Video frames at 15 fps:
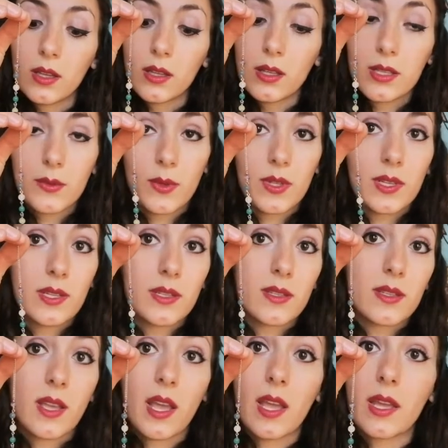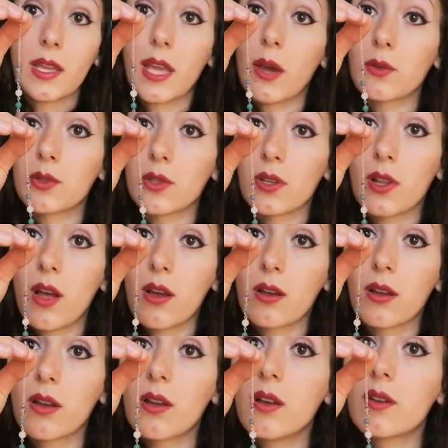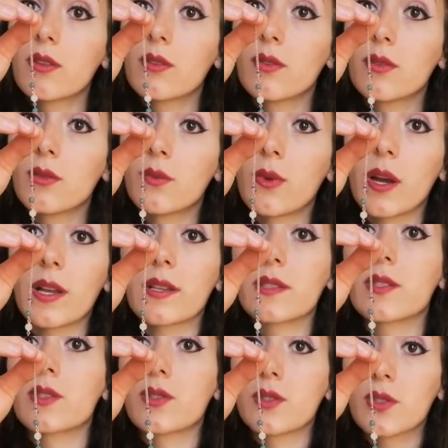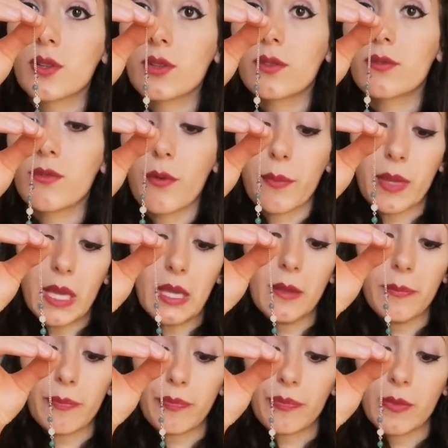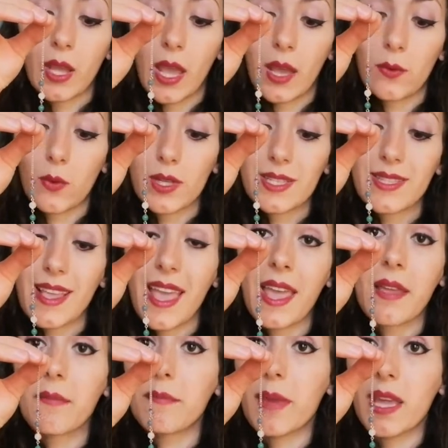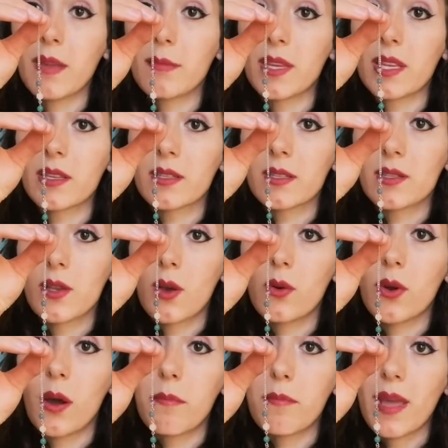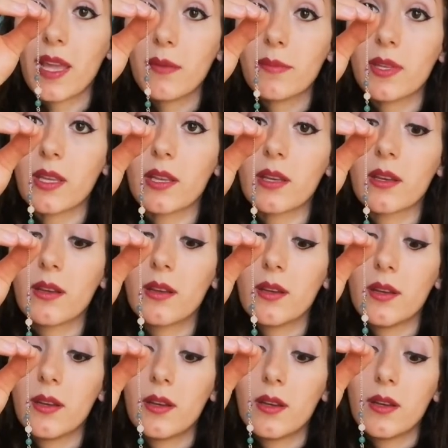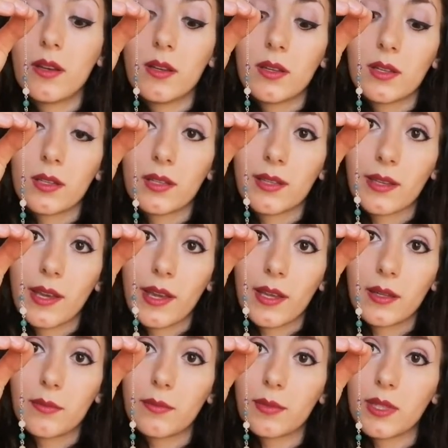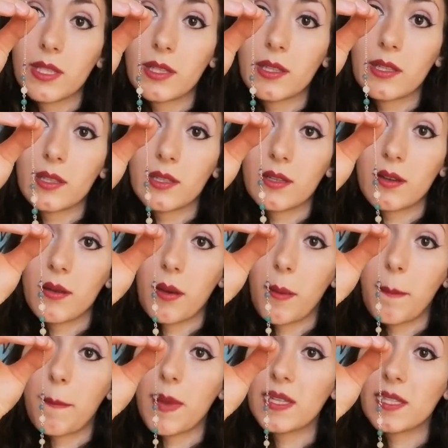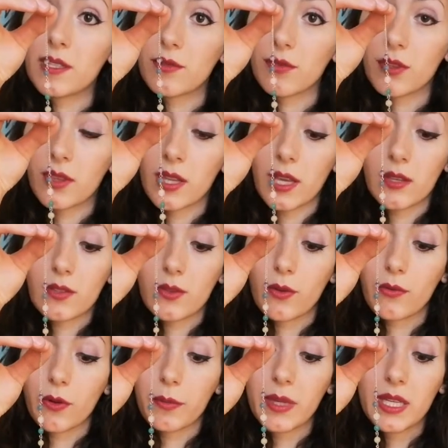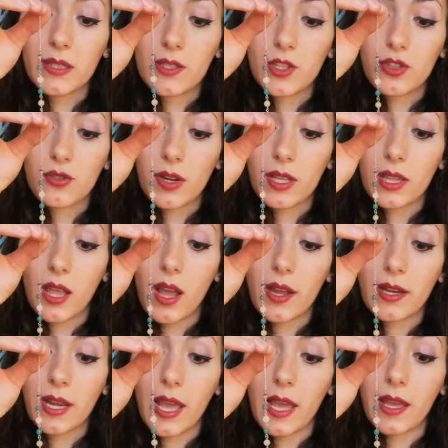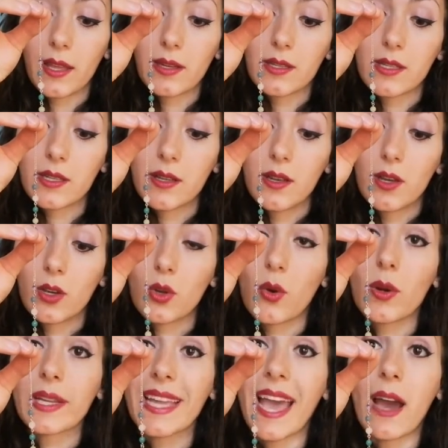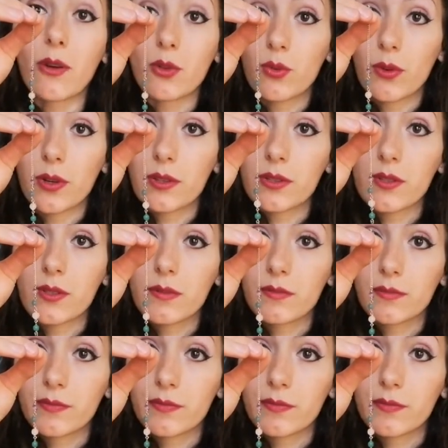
This one is a counterclockwise circle for me. And what is a maybe? So a maybe can be many different things. So for me, it's a straight line and going outwards,